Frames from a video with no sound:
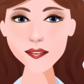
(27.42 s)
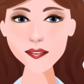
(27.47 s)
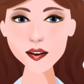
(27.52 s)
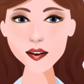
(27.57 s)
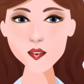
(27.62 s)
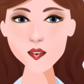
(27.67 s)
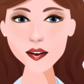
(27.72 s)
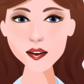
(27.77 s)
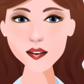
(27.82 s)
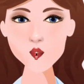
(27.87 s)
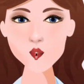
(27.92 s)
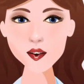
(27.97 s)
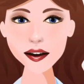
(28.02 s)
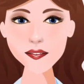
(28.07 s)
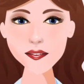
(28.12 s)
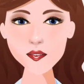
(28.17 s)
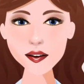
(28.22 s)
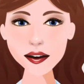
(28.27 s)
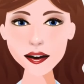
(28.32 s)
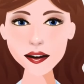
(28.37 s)
In
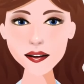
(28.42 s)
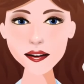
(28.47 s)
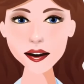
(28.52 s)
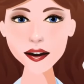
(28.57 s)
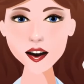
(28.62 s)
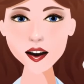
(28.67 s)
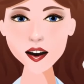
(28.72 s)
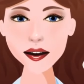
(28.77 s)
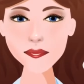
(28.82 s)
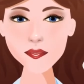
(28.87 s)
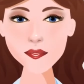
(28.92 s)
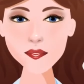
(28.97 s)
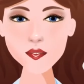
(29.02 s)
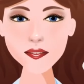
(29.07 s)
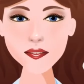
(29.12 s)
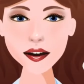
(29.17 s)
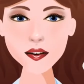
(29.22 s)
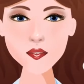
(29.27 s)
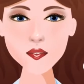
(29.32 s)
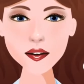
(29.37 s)
2000,
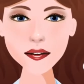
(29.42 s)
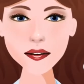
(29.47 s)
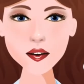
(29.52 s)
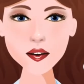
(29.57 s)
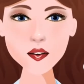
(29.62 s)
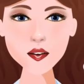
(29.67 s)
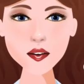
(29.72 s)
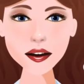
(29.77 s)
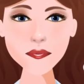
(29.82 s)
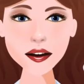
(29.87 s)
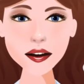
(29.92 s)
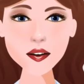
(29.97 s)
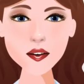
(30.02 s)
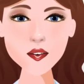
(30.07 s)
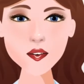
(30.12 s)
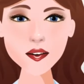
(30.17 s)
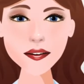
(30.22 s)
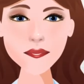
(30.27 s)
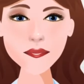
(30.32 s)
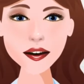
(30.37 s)
2001, and
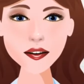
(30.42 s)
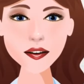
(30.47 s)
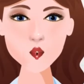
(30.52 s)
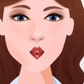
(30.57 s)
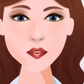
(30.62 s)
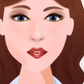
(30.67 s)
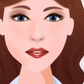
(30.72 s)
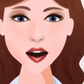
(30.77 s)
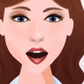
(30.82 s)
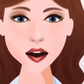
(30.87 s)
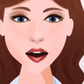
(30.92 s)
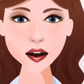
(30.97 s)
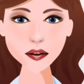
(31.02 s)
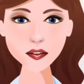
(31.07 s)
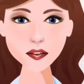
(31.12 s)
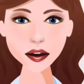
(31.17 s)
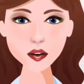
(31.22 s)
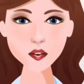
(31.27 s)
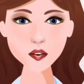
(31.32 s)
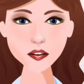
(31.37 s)
2005,
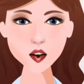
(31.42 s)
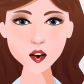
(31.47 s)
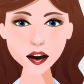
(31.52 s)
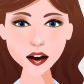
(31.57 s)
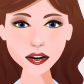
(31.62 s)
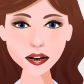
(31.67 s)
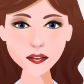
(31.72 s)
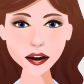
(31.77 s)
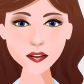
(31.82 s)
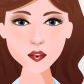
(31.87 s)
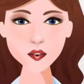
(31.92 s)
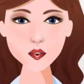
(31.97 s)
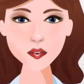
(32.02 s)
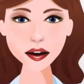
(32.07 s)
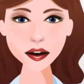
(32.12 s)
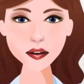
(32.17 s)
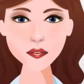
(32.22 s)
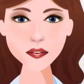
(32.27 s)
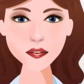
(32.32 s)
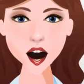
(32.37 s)
Markopolos
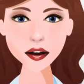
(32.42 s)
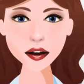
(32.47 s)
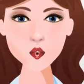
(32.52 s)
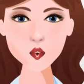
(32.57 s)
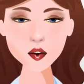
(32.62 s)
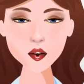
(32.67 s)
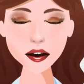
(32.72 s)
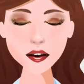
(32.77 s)
alerted the U.S.